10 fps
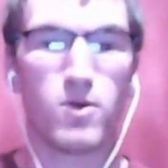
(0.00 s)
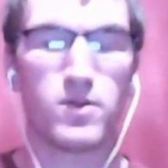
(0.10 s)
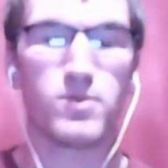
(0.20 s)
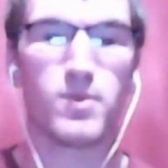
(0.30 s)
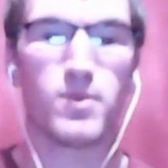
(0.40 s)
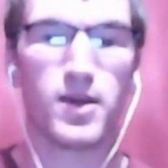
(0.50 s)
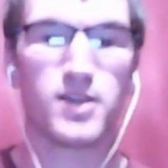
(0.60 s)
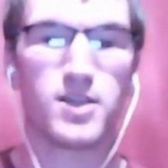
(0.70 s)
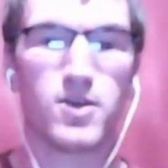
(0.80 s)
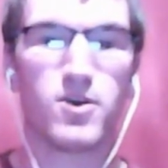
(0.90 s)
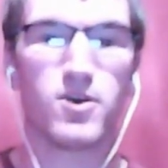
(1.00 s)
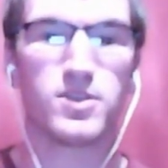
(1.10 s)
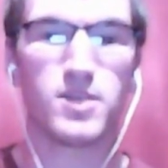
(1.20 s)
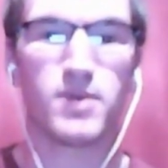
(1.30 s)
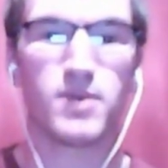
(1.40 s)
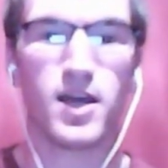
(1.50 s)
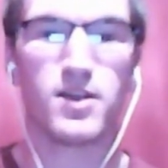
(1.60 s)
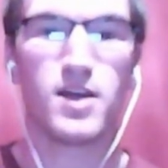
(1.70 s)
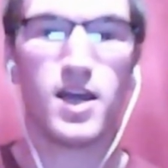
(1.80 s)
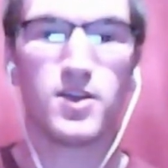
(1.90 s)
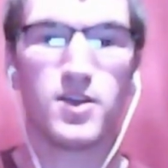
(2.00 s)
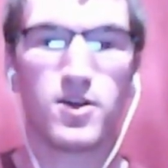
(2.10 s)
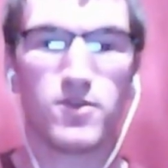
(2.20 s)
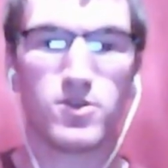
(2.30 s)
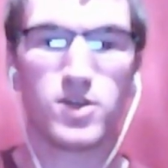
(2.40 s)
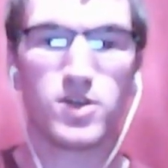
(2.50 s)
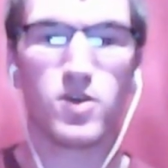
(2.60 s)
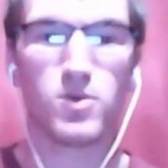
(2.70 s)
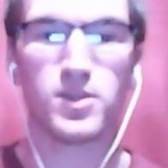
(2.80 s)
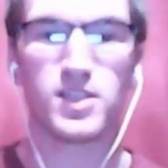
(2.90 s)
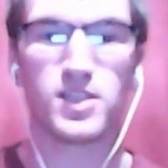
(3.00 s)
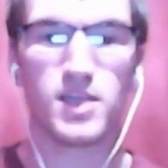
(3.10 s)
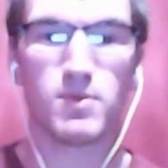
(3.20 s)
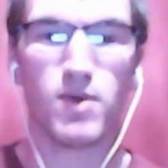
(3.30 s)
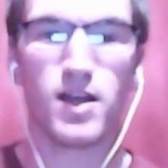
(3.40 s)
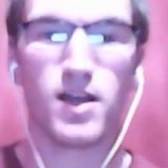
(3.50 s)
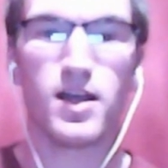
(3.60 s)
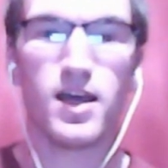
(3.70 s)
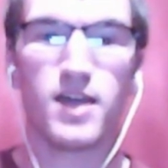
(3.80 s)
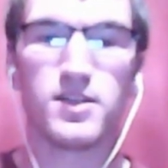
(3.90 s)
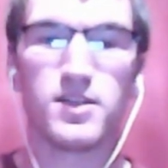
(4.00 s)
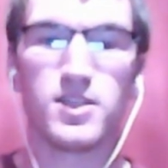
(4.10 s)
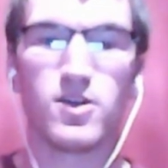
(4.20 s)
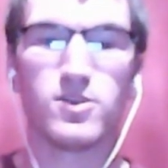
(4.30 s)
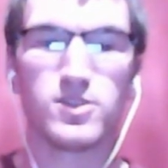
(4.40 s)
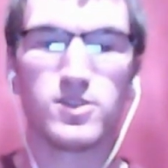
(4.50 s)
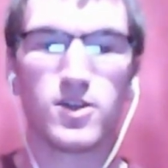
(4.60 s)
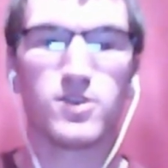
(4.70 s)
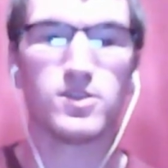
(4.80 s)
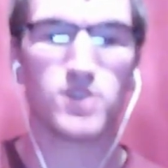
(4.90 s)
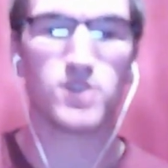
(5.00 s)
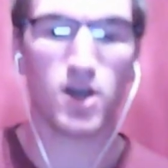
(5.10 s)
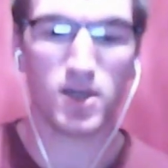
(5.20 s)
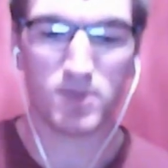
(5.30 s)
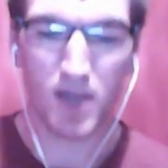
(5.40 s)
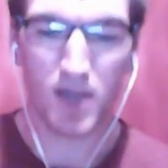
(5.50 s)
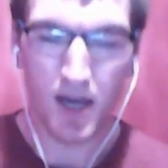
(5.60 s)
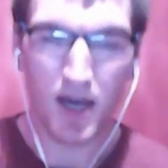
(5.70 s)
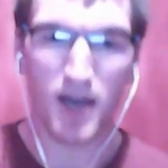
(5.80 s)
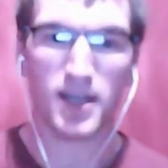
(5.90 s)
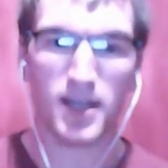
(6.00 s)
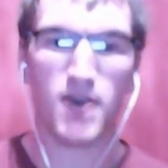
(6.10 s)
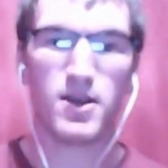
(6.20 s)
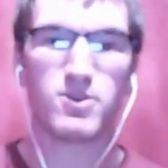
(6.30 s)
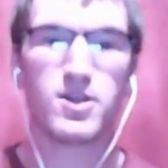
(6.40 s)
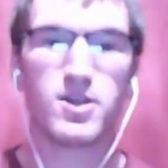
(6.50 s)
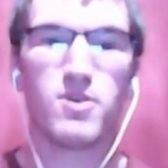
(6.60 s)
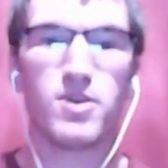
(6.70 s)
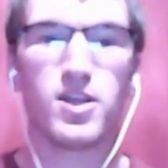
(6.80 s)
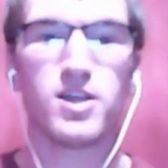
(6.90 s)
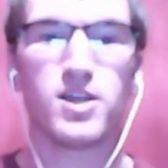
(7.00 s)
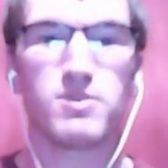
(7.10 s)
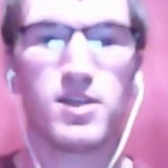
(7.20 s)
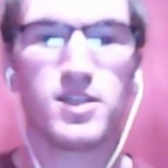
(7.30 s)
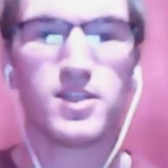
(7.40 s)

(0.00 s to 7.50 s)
And hopefully we might get to hear or see him again in the near future, and hopefully he's keeping well in these uncertain times. Gary, that was a really nice